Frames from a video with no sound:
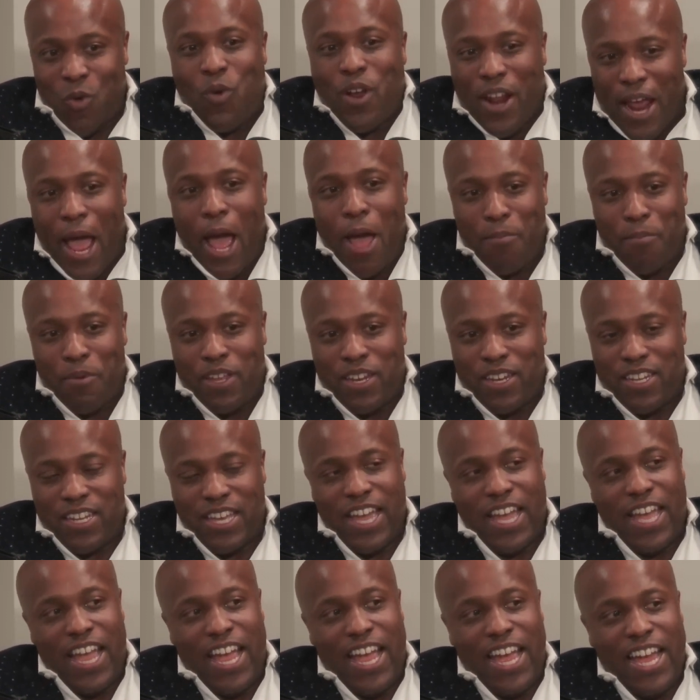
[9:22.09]
What happened?
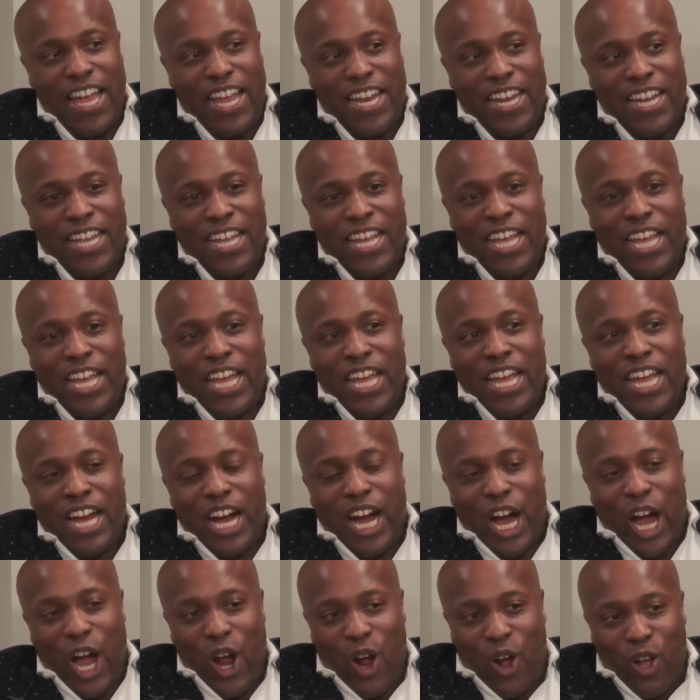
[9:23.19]
And
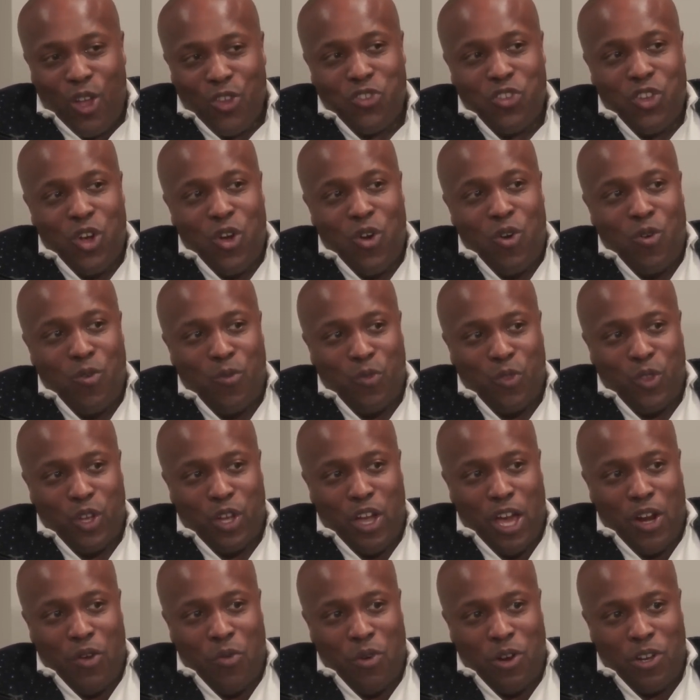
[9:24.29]
I also
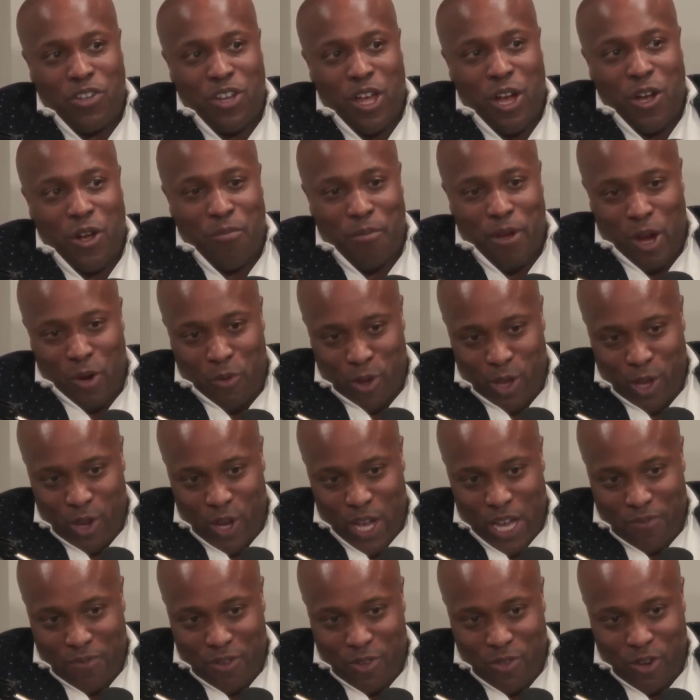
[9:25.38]
kind of want to talk about what you
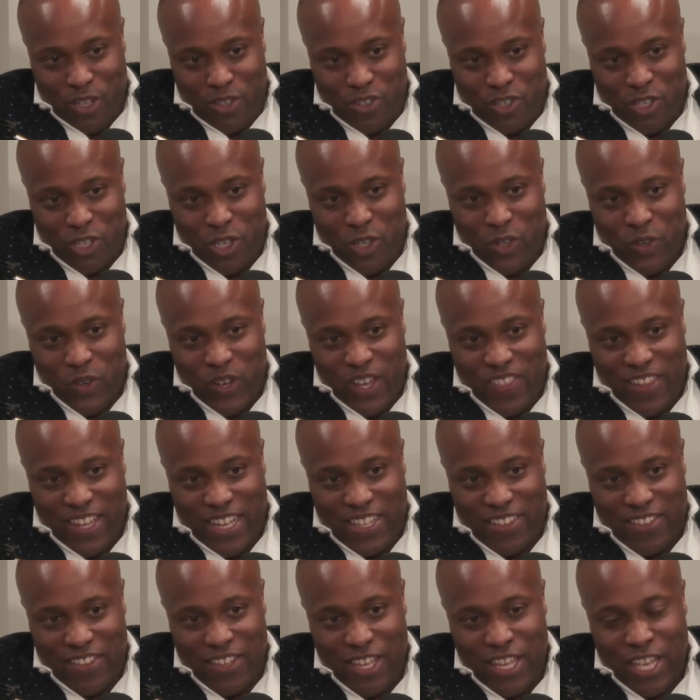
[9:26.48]
kind of addressed too, and
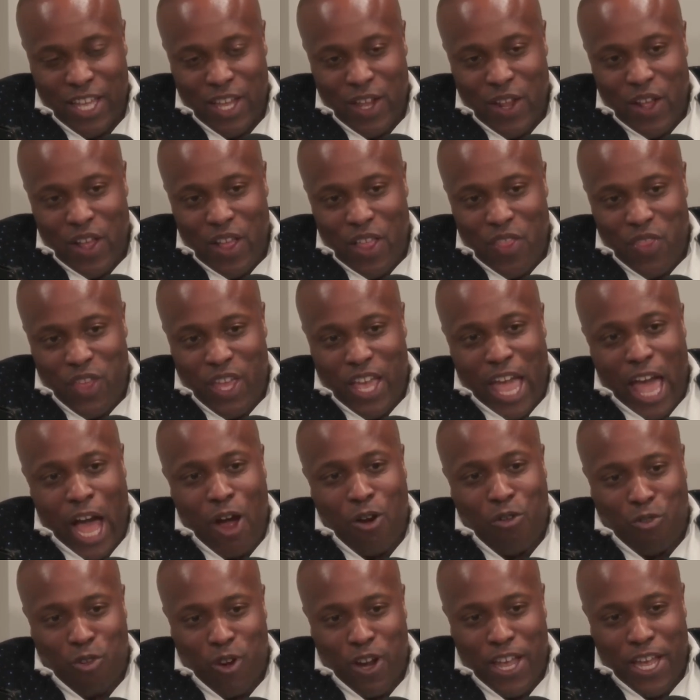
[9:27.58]
that's the
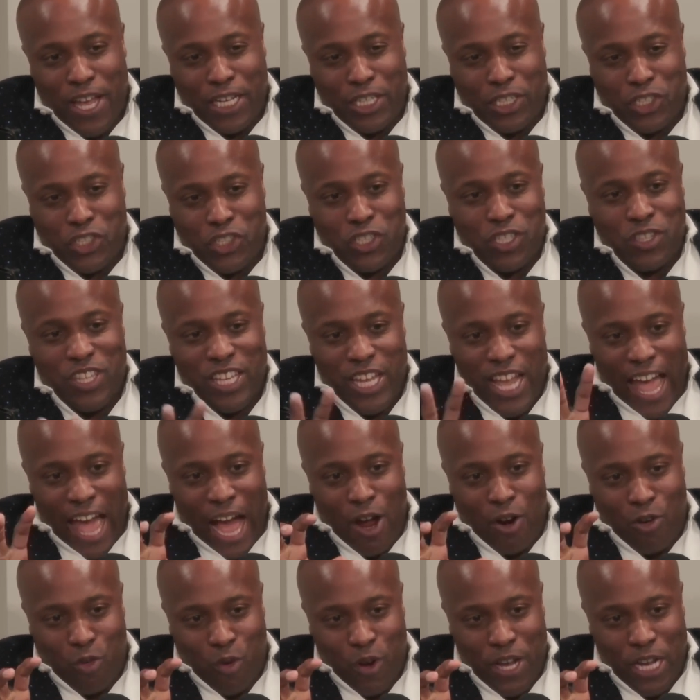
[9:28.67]
outrage,
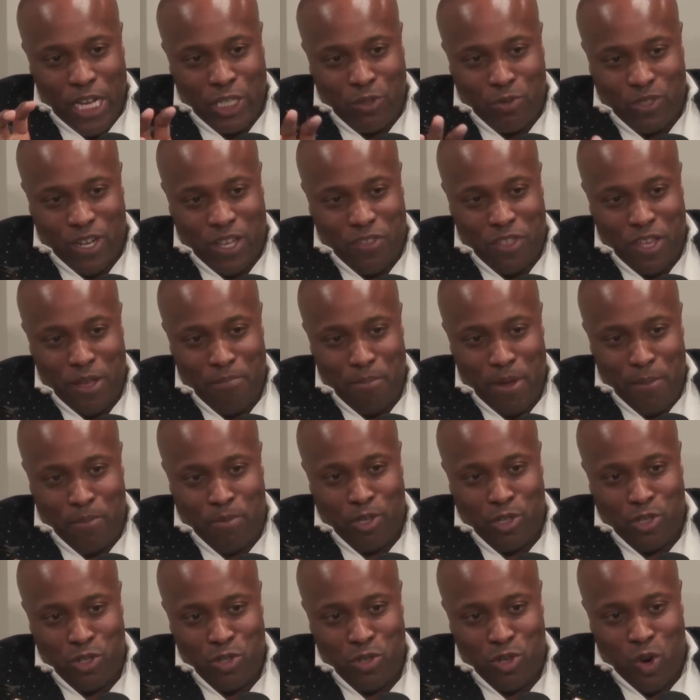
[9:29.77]
which I think
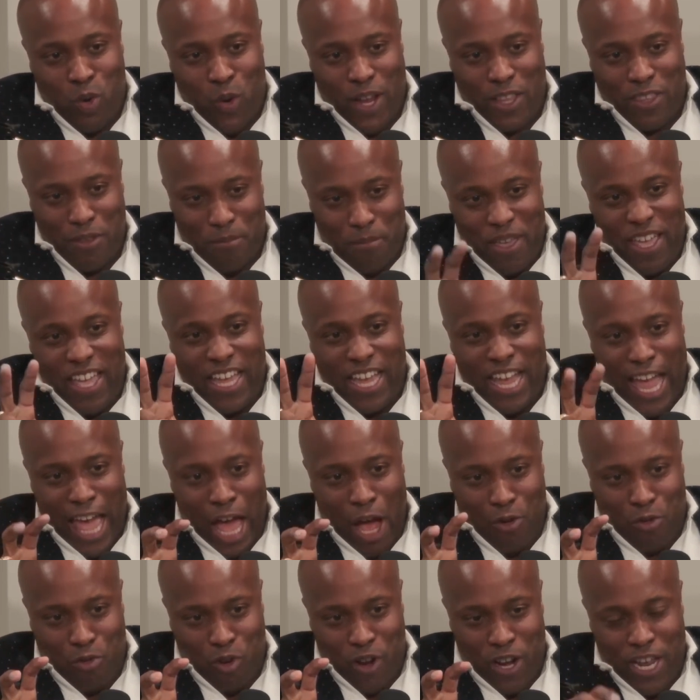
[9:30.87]
people are too quick to being
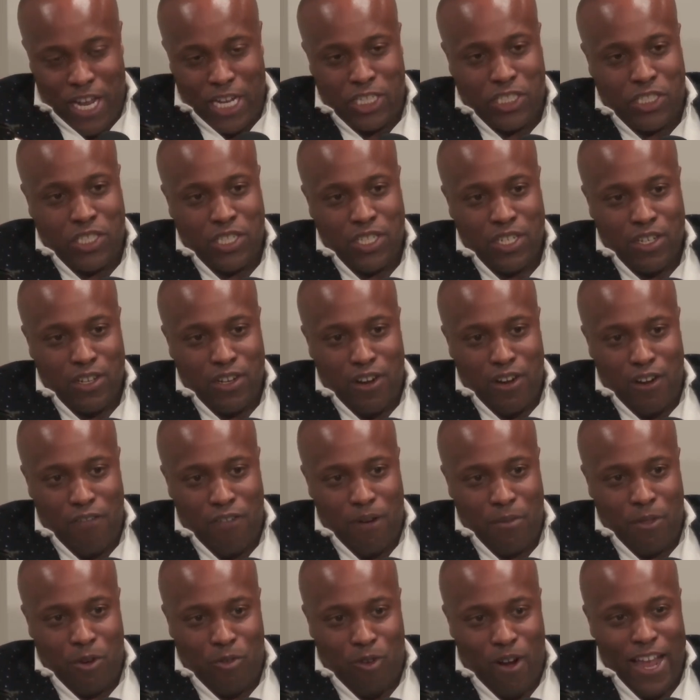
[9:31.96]
outraged
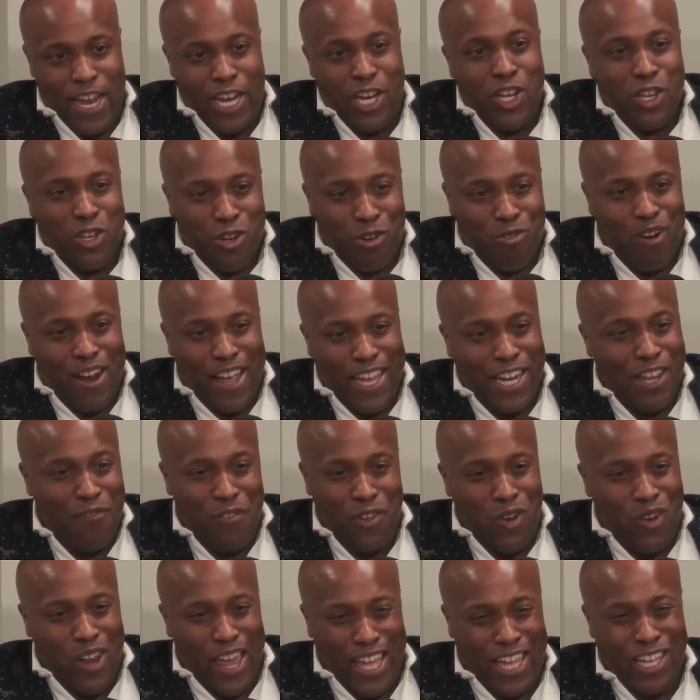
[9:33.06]
from the right. You're right. If
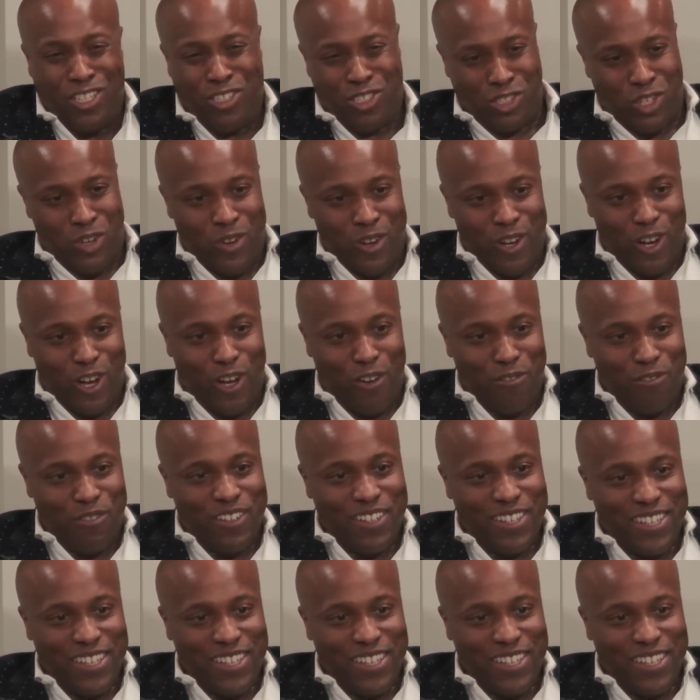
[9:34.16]
you don't like it, just turn it off.